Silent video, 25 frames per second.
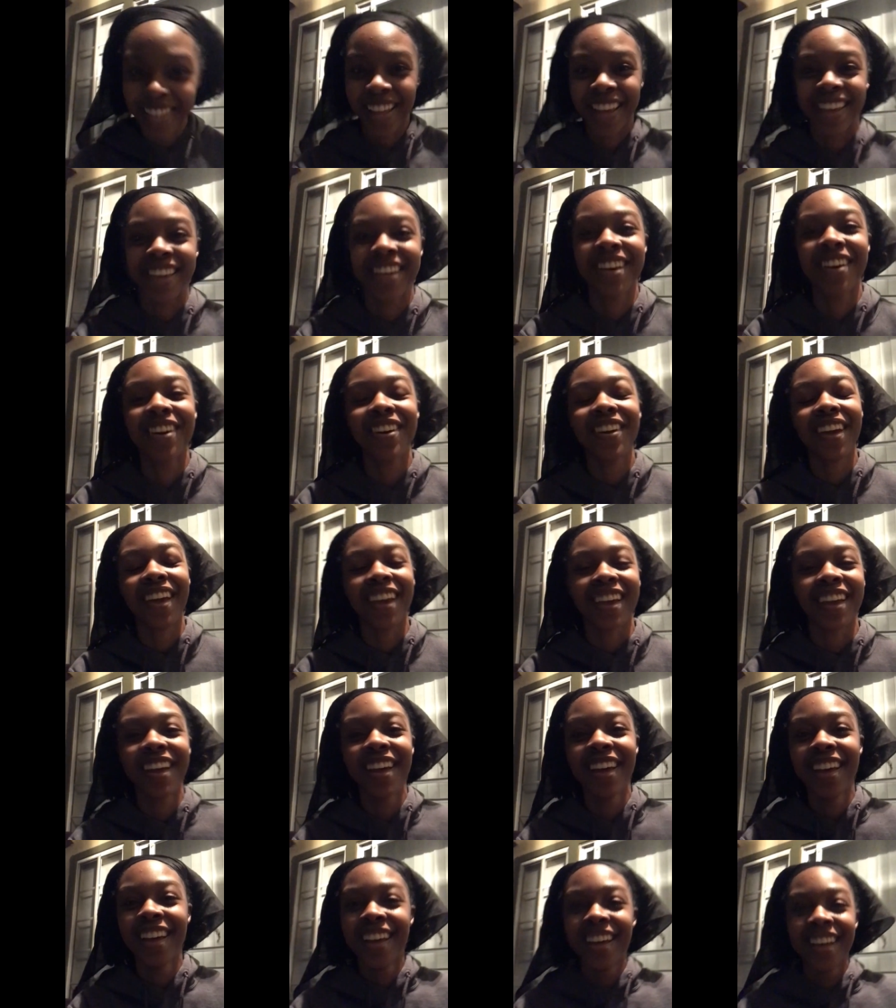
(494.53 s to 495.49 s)
like
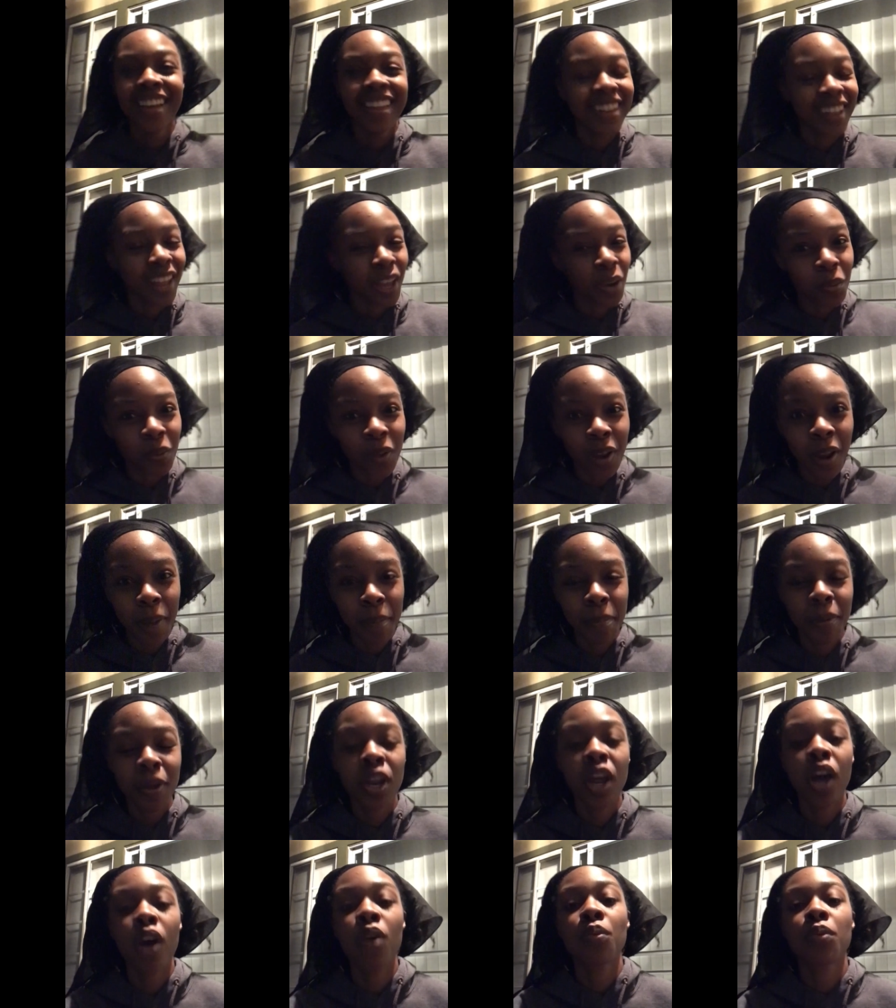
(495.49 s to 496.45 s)
okay like what i
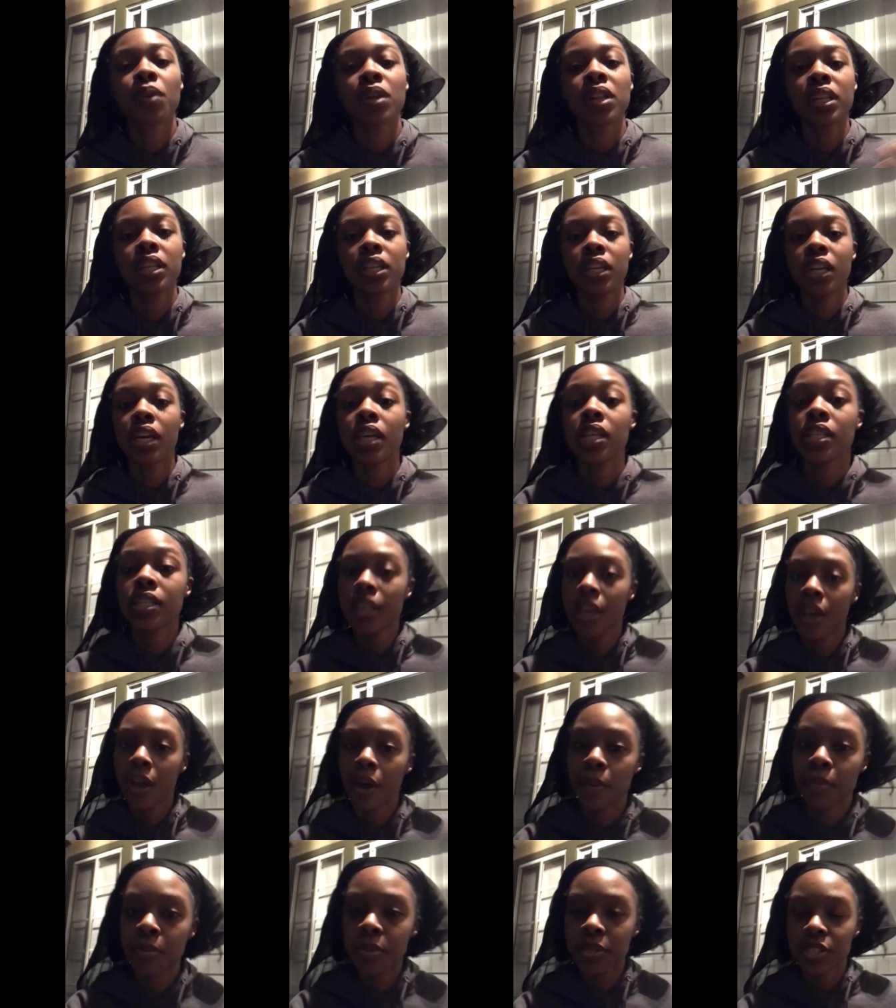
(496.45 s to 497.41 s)
put out really does
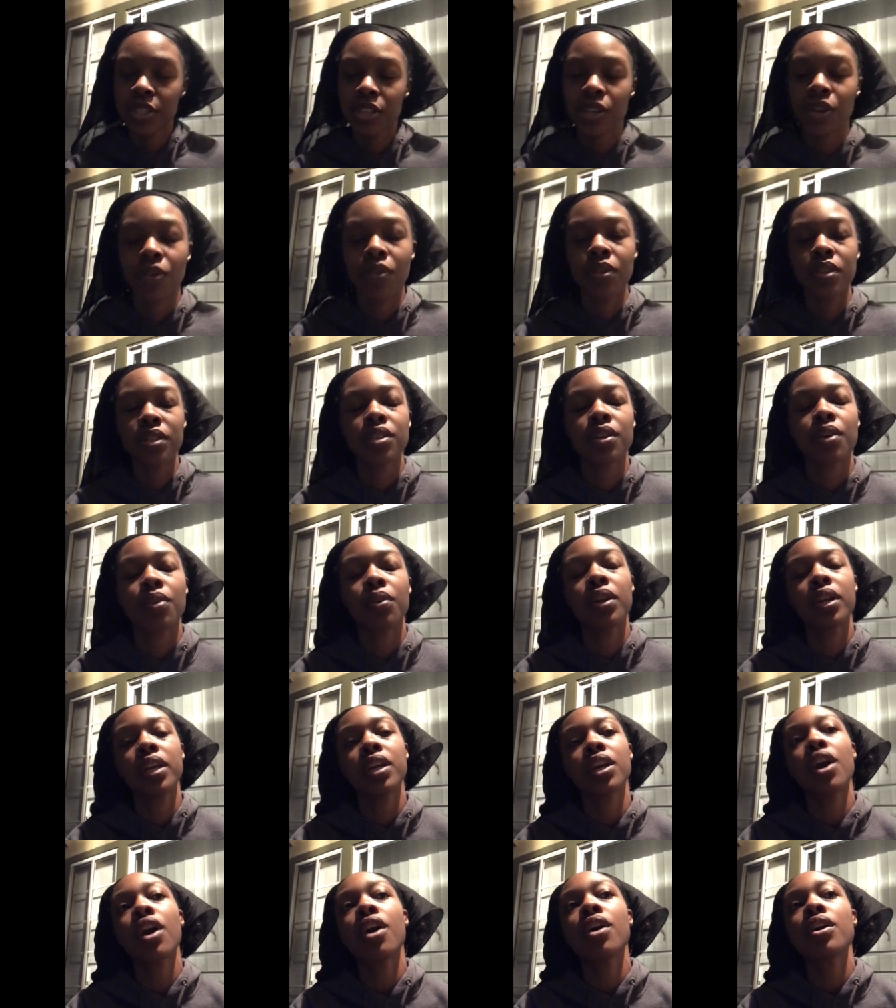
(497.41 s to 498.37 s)
help still and so it
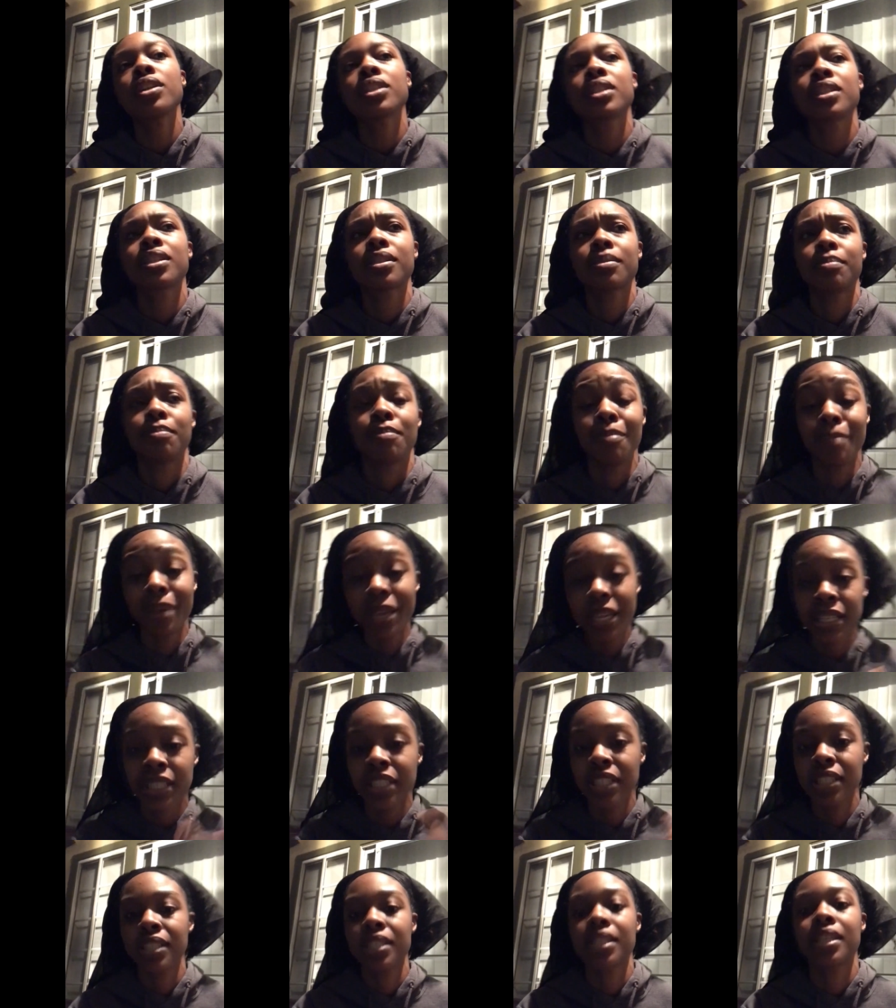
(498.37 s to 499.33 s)
encourages me
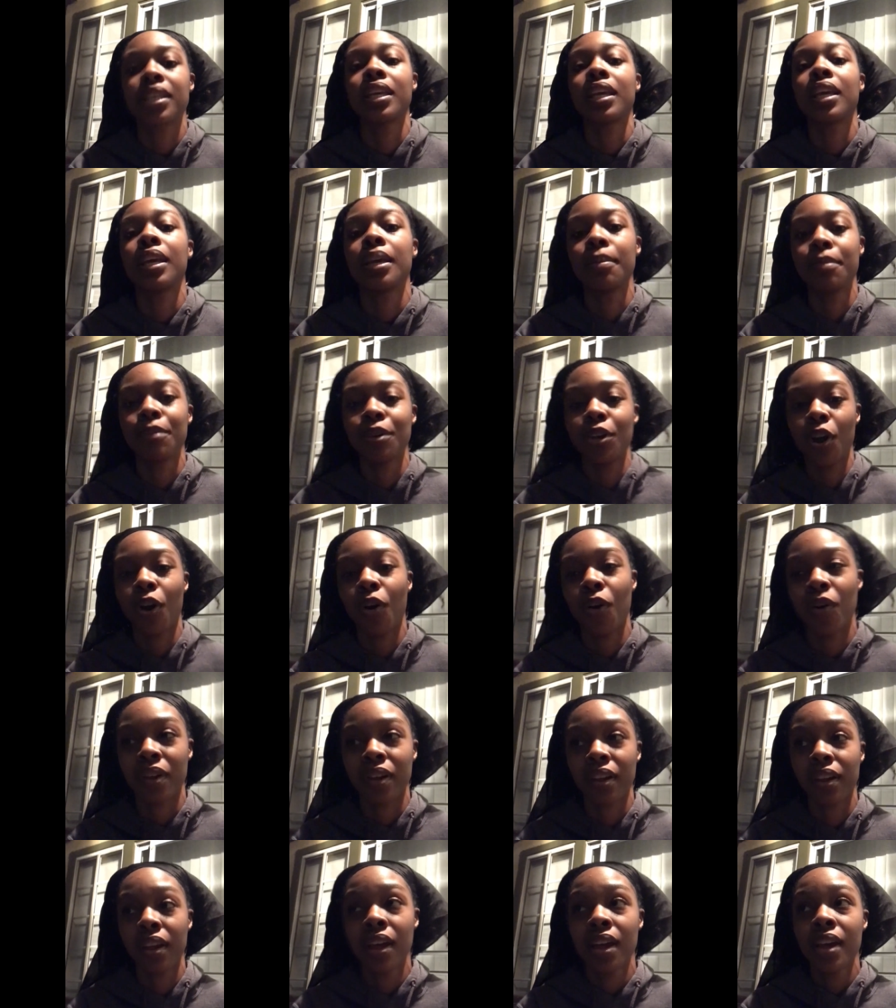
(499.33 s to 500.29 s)
just to keep
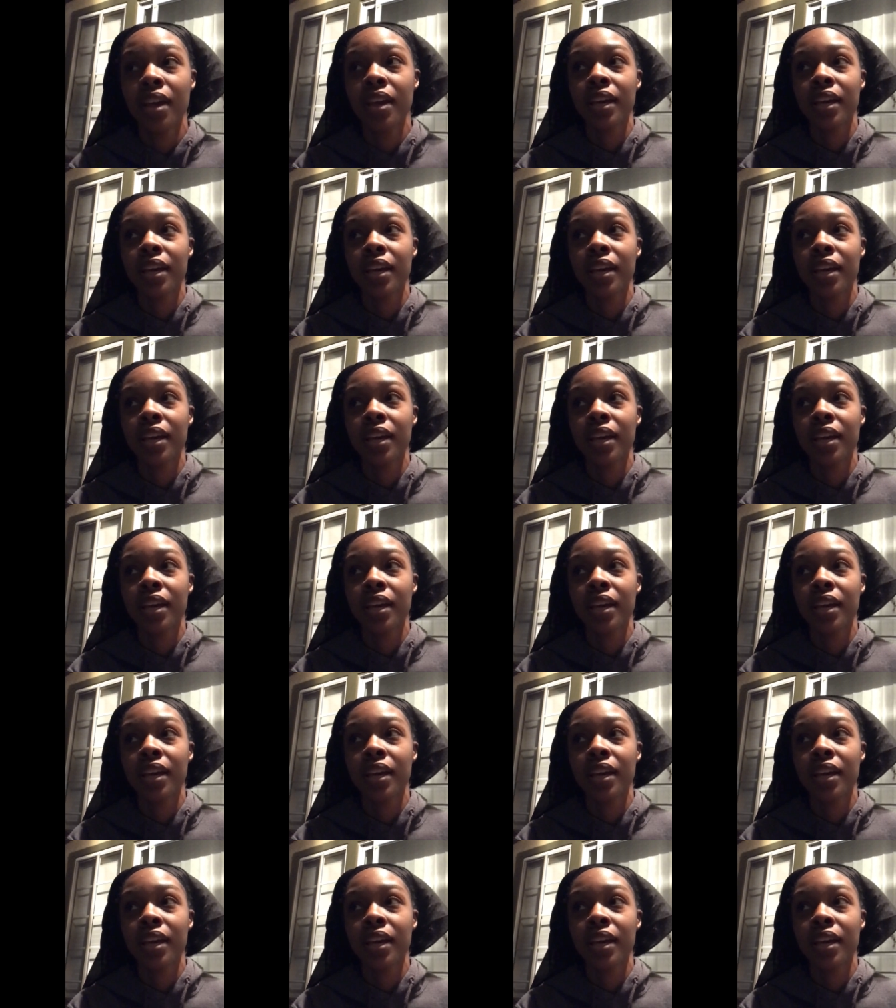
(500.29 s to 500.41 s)
going